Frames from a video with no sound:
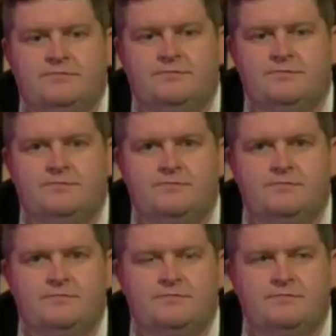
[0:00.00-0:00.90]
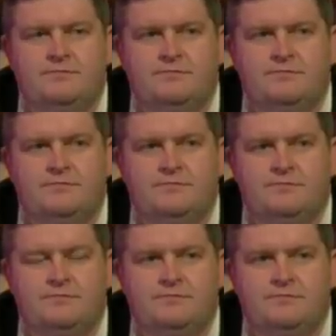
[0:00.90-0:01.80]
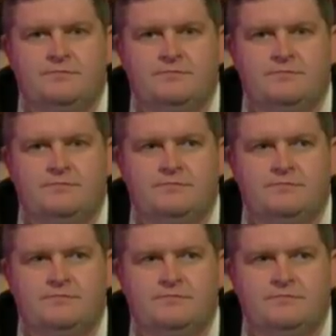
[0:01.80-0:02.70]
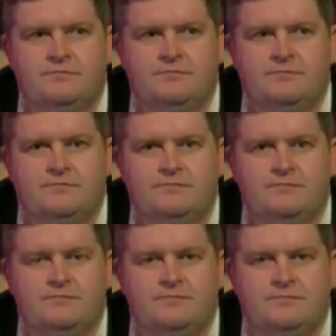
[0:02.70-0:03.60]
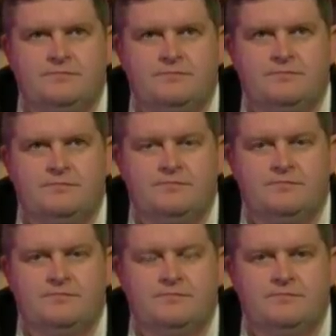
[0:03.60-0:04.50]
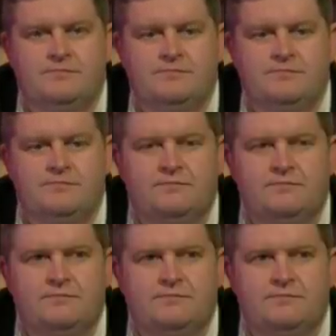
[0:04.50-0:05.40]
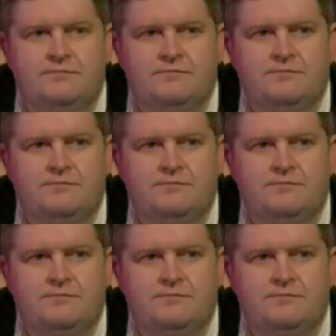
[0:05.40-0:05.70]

[no speech]